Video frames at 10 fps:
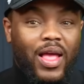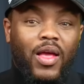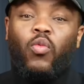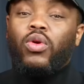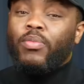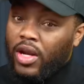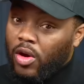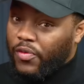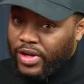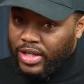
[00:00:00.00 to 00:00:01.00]
We've been
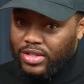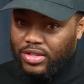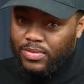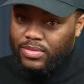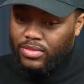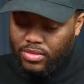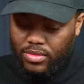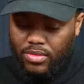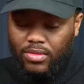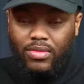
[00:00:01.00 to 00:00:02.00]
over this.
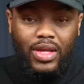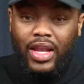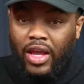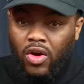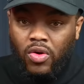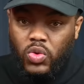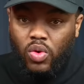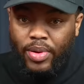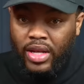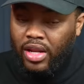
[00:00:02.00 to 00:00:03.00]
It ain't going to a penny.